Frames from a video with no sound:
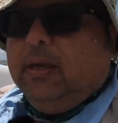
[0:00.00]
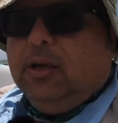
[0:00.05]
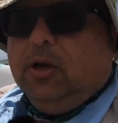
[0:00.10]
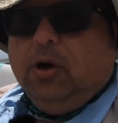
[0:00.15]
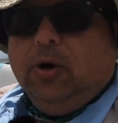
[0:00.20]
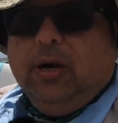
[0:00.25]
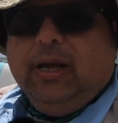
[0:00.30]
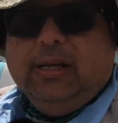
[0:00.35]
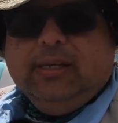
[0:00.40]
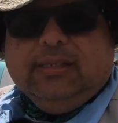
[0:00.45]

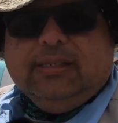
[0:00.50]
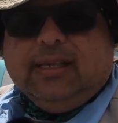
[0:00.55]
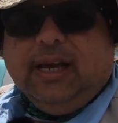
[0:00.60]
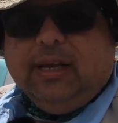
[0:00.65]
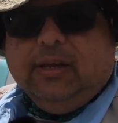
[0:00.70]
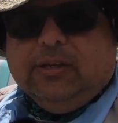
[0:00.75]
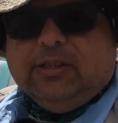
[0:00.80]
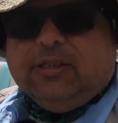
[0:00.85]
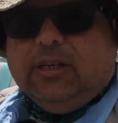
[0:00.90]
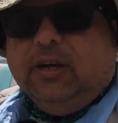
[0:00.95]
Go ahead and
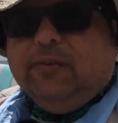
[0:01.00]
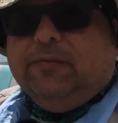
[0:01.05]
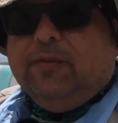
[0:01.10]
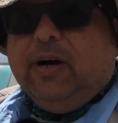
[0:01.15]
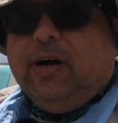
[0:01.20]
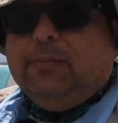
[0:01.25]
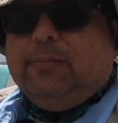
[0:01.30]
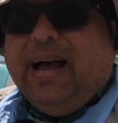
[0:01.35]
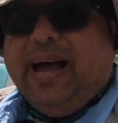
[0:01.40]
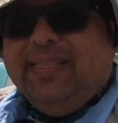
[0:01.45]
sign yourself
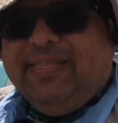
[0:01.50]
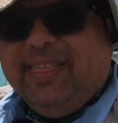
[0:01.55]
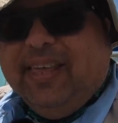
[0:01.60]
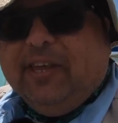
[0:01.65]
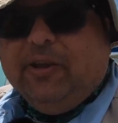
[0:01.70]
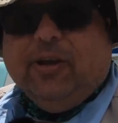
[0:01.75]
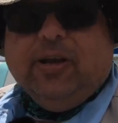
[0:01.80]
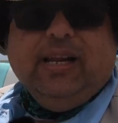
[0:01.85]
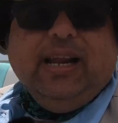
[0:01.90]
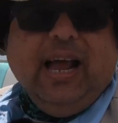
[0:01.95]
up. I
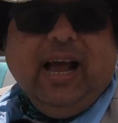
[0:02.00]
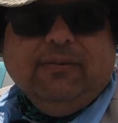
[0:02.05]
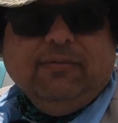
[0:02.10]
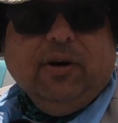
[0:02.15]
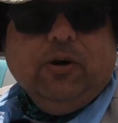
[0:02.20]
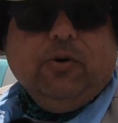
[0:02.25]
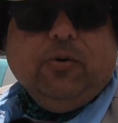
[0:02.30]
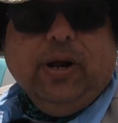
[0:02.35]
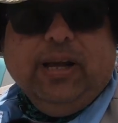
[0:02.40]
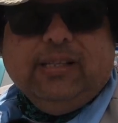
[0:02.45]
think you're going to have a
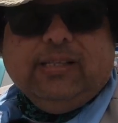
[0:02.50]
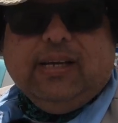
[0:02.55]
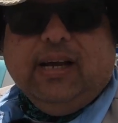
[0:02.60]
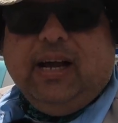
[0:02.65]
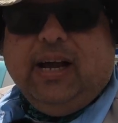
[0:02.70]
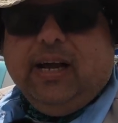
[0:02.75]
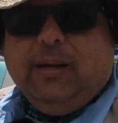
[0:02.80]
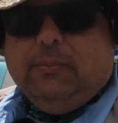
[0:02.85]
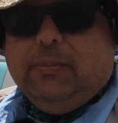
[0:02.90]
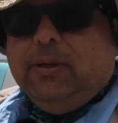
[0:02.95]
great
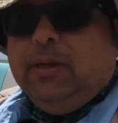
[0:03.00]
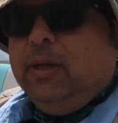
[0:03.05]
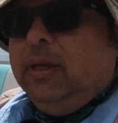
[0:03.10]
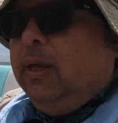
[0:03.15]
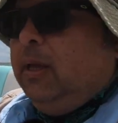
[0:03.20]
time.